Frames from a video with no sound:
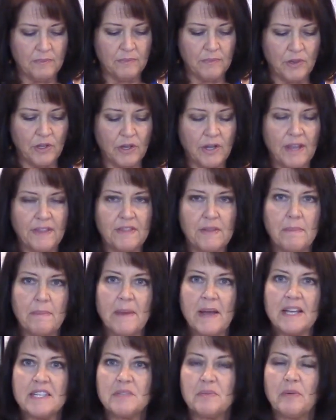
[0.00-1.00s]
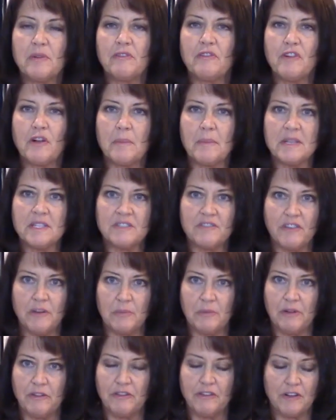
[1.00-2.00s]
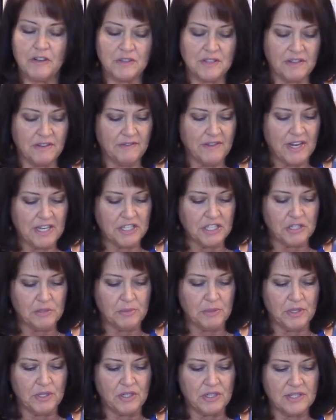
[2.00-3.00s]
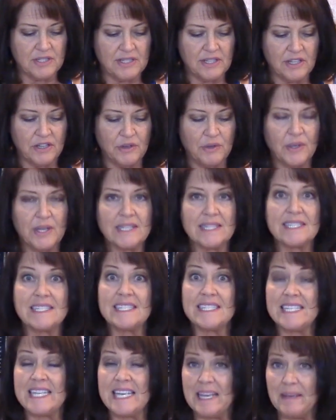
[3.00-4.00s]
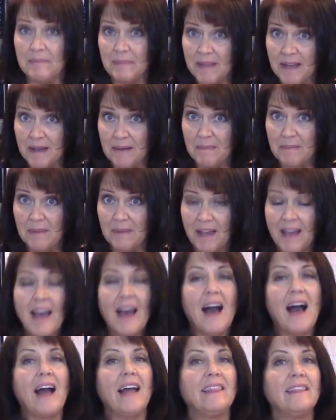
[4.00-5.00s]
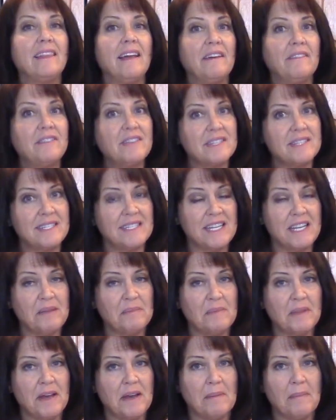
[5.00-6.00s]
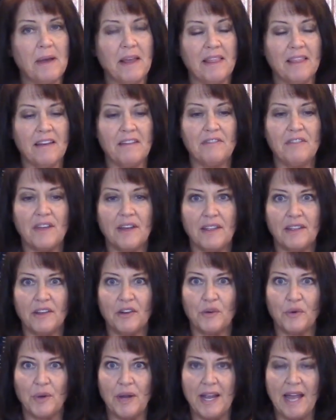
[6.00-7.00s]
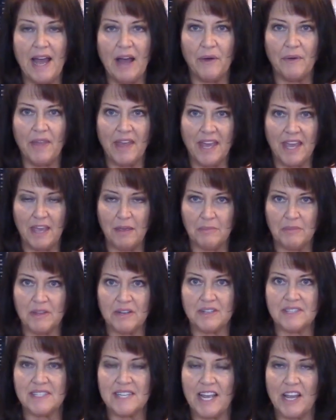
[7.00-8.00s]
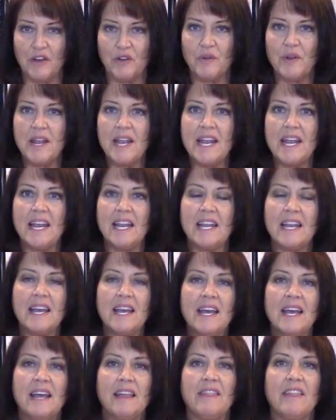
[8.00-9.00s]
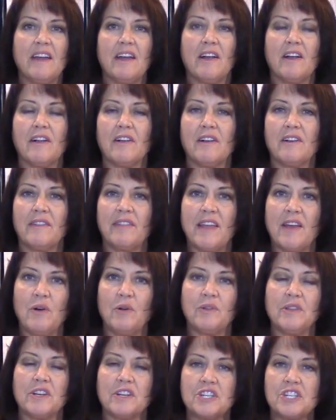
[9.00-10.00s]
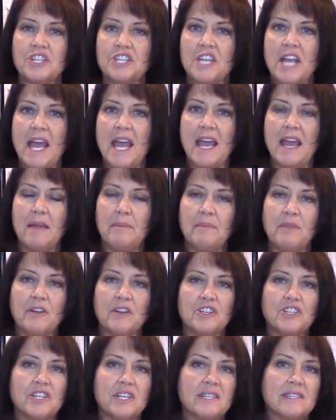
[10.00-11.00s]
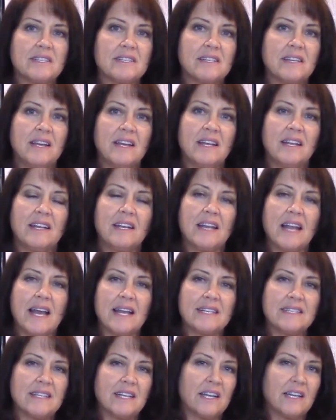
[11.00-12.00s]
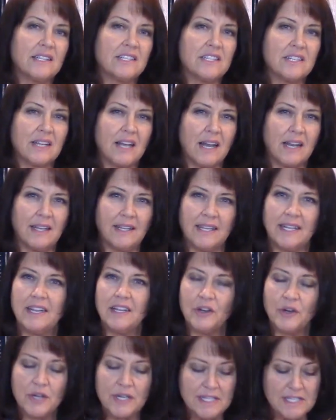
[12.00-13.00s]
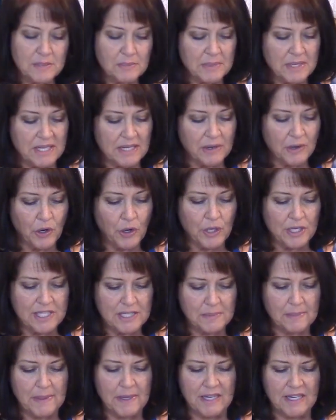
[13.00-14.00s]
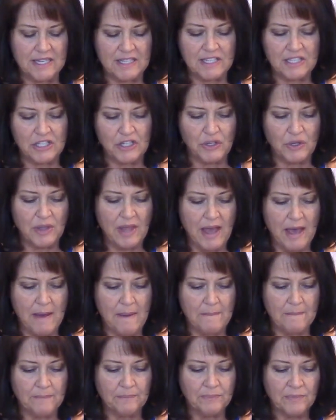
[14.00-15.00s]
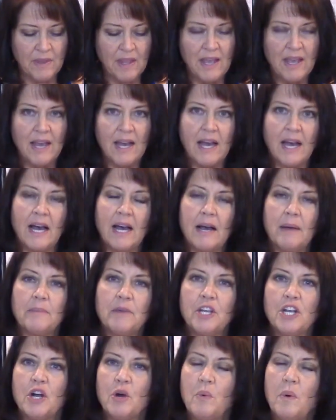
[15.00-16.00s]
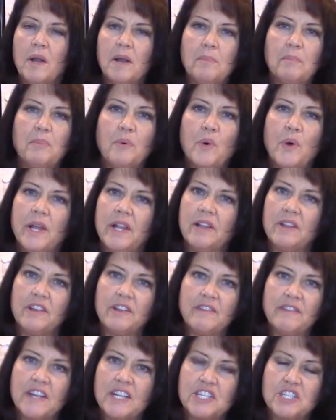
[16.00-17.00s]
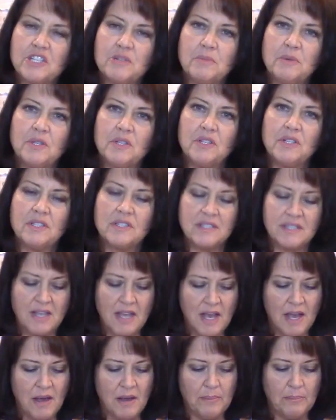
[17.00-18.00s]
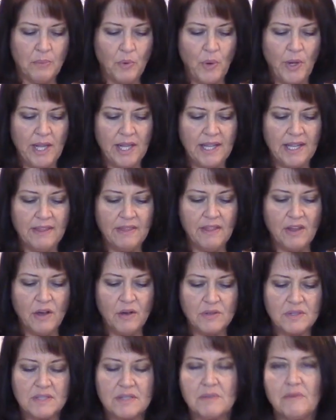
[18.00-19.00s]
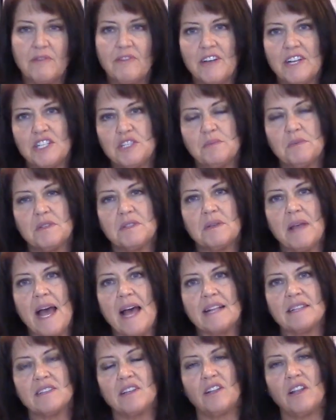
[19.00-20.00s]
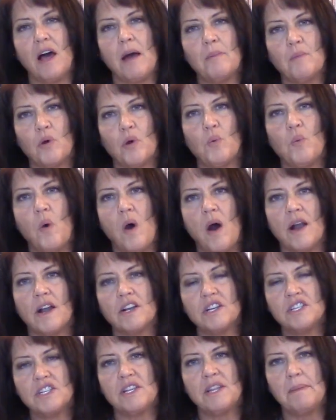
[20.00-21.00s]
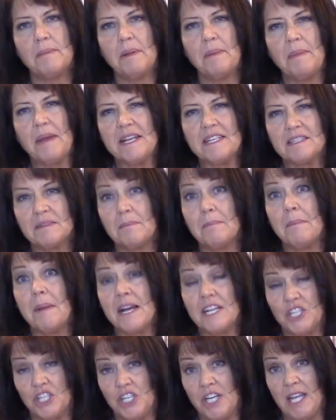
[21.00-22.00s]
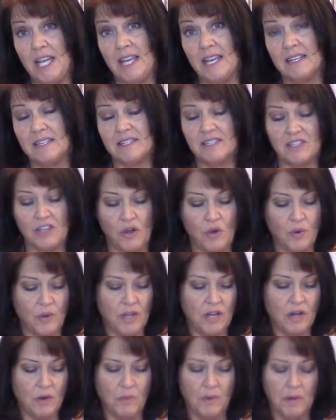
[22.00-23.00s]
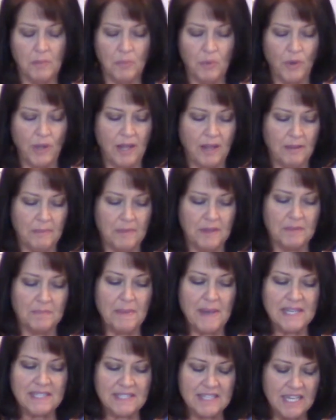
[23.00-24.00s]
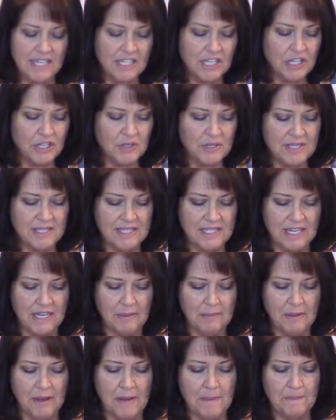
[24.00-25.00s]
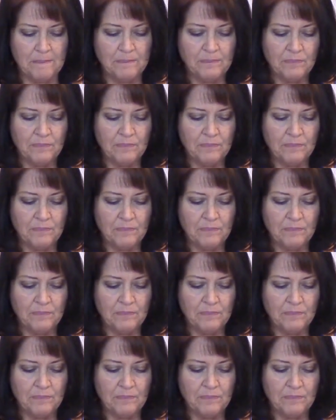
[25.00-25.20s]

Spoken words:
You'll get the best performance from your frozen vegetables. You can steam them. I love to steam them. I love how they stay green. They hold their shape. They're just nice and just got a little crispness to them. You don't want to boil your vegetables. Boiling those vegetables adds a lot more water to them and makes them mushy. So you don't want to boil them. The best thing to do is steam them.